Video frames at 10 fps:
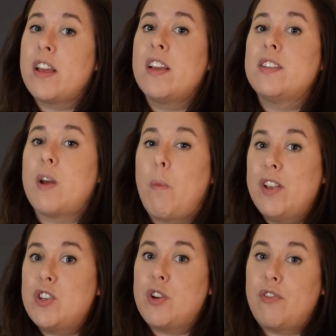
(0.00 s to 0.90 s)
So
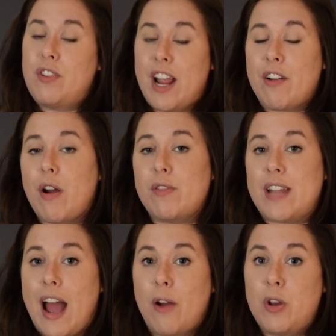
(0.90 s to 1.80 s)
once you've narrowed
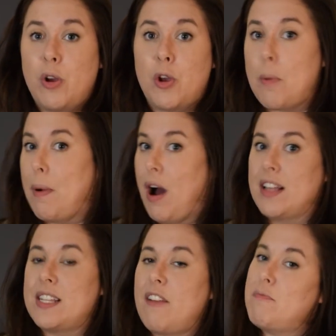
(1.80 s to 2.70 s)
down who your
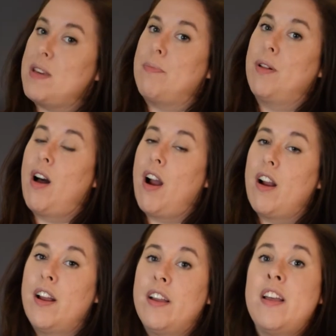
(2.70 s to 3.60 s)
positive people
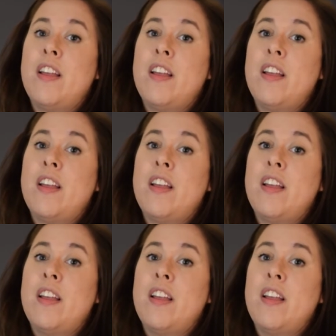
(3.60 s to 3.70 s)
are,